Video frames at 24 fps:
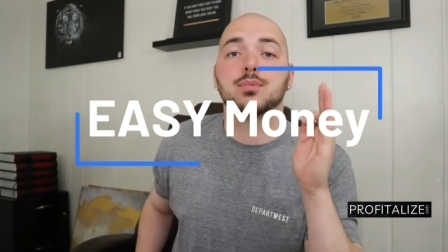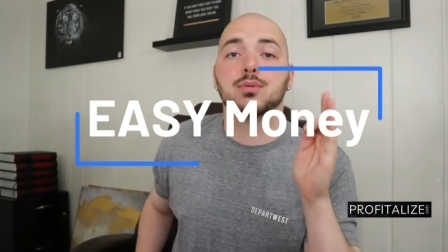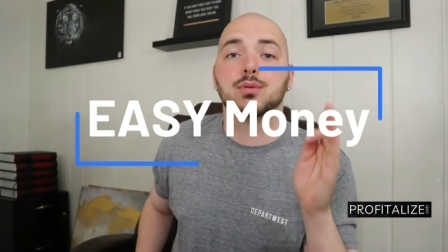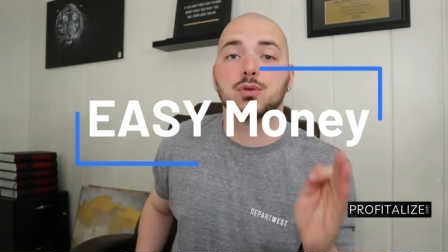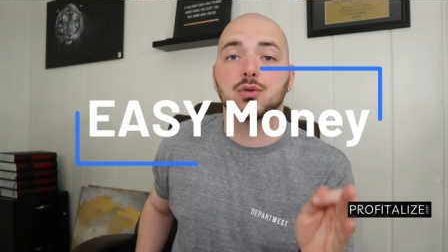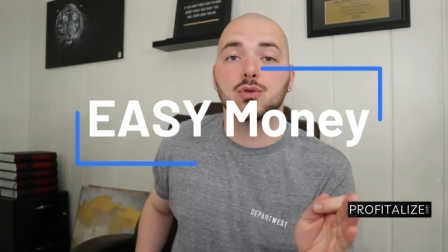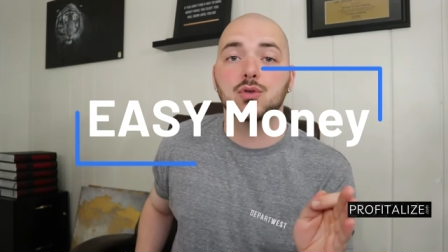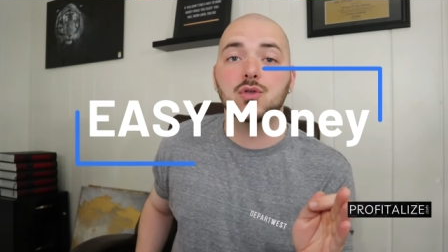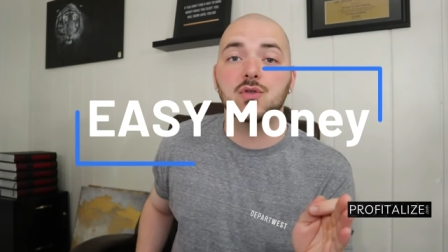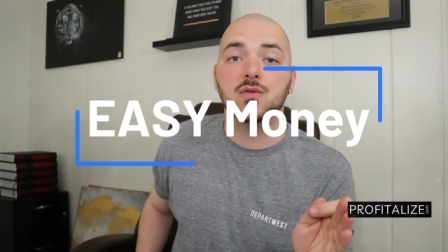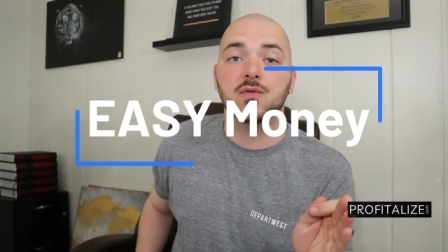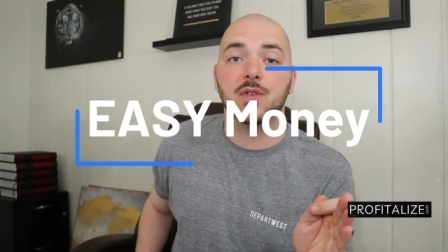
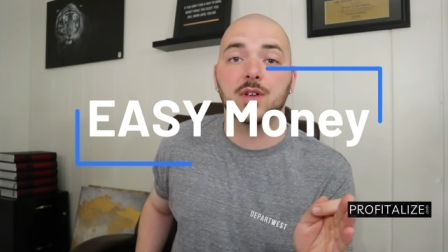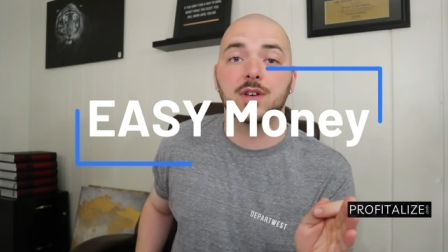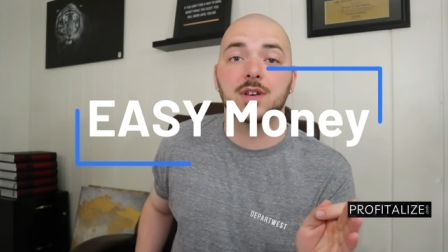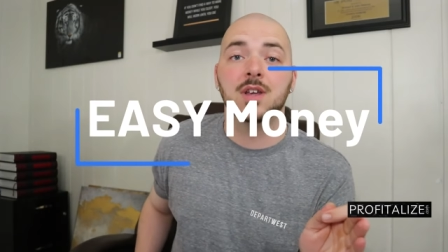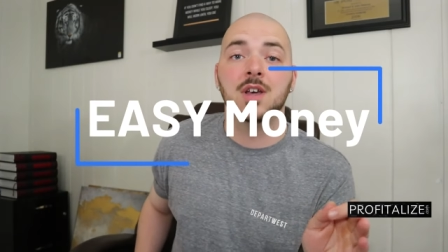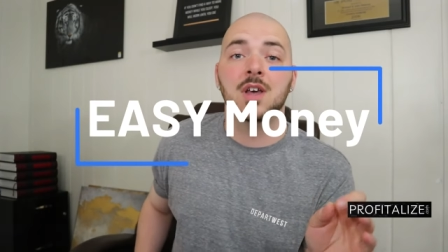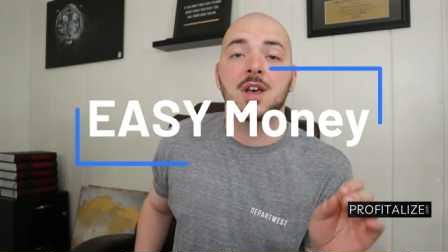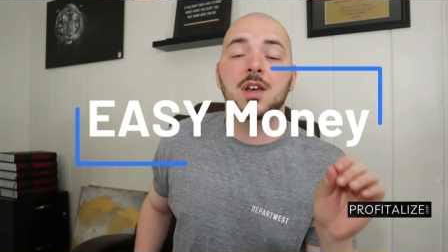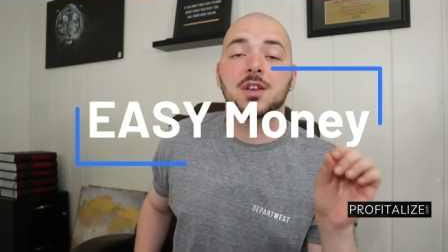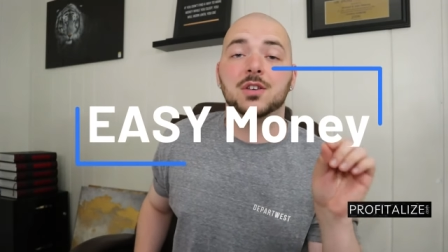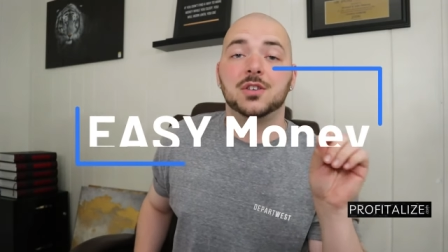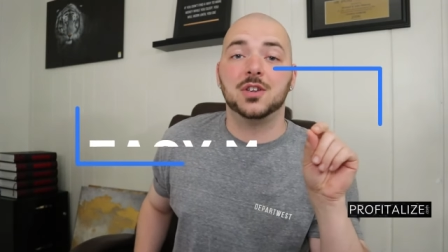proven
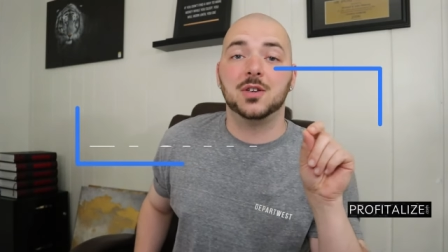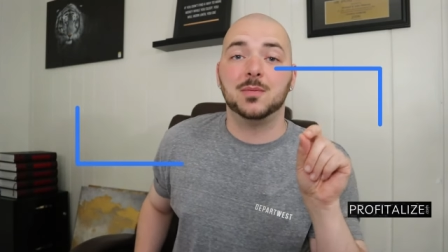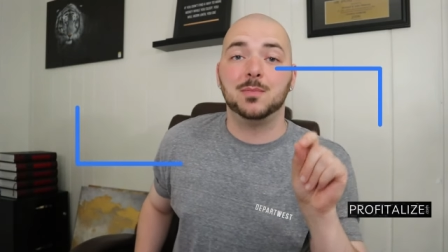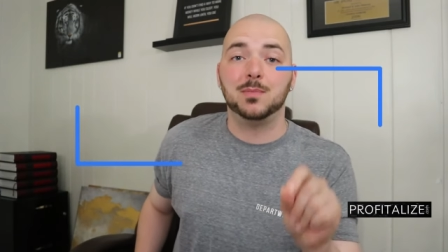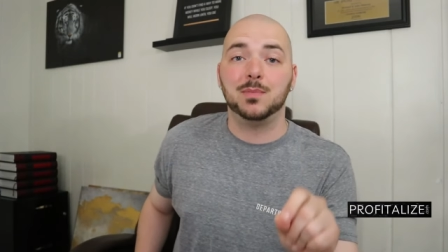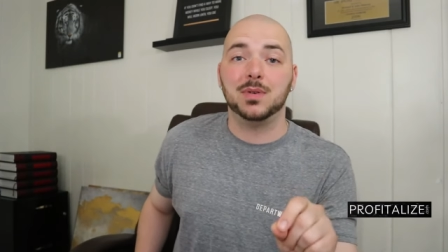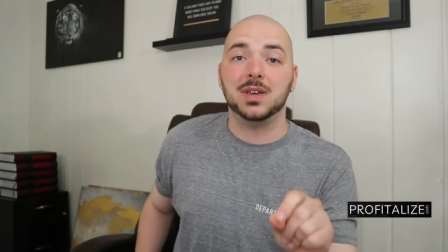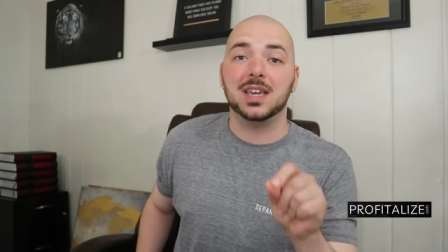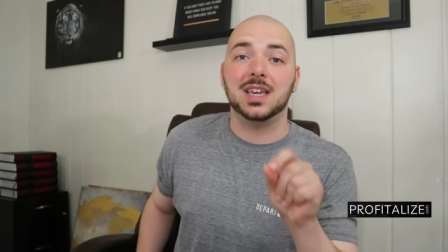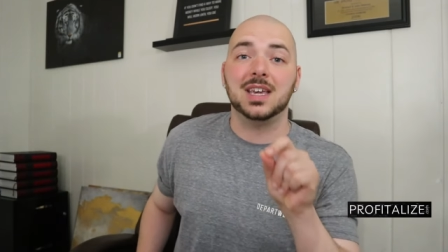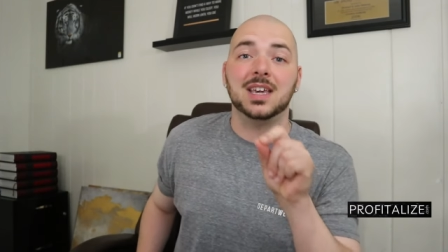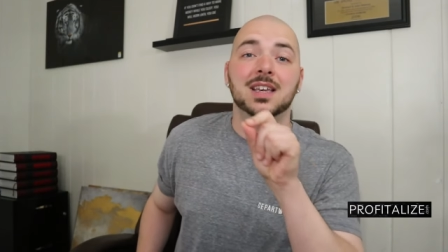to
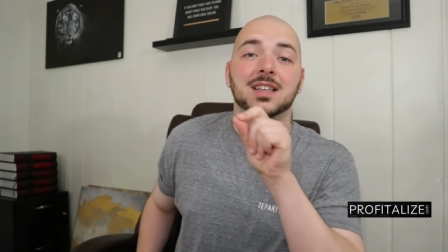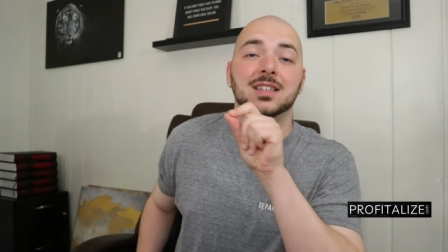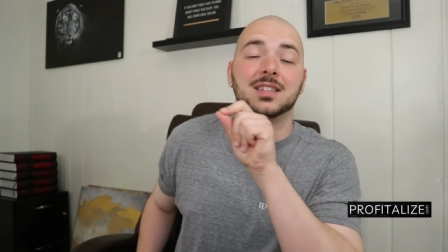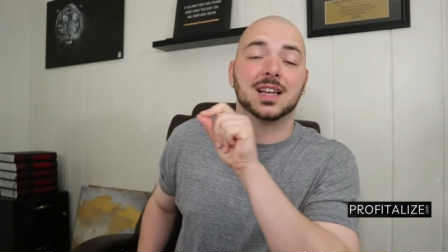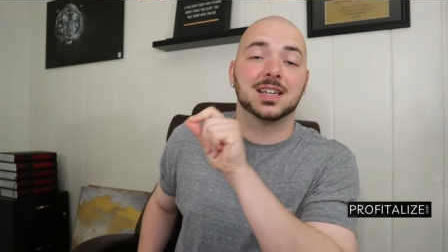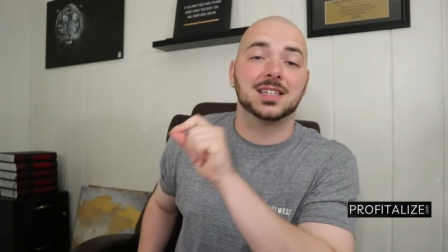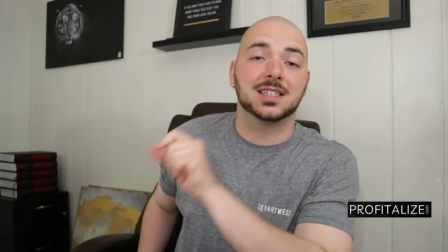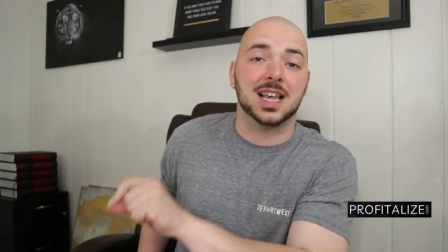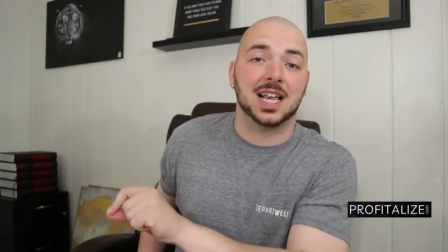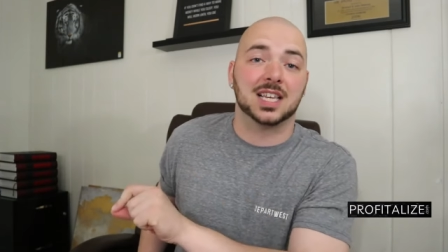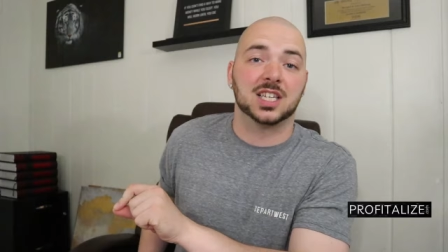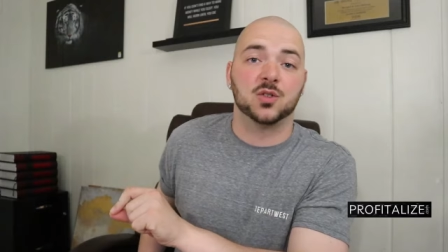be
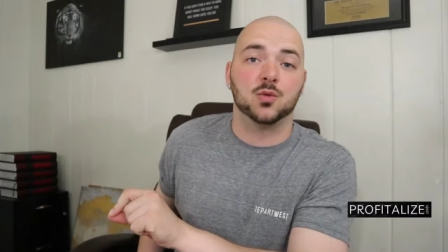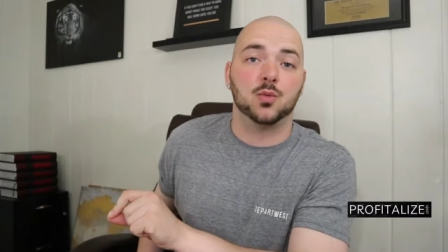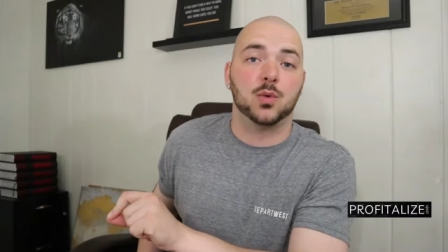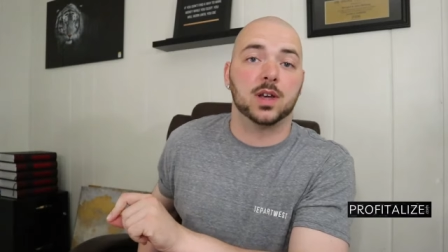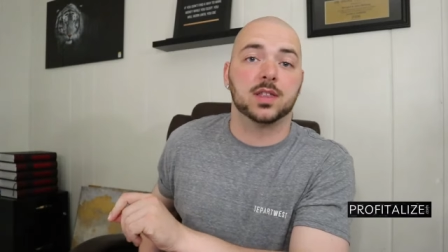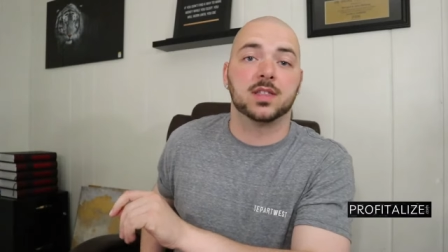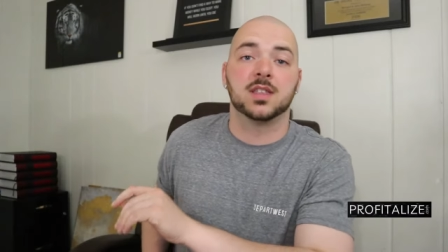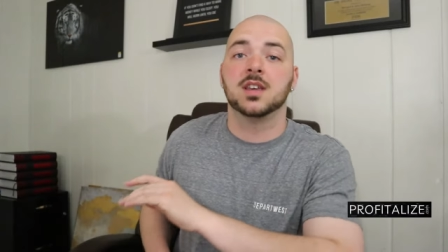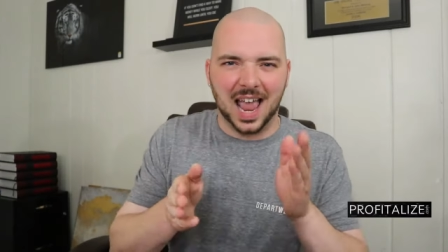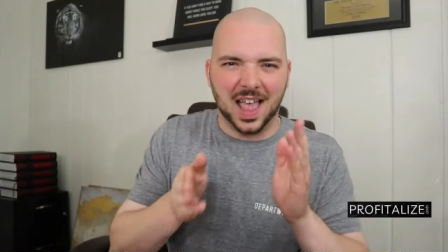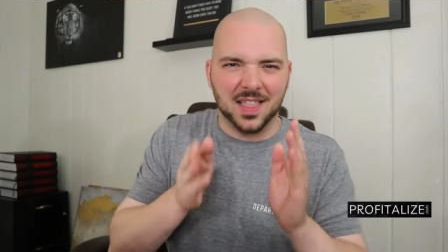successful with.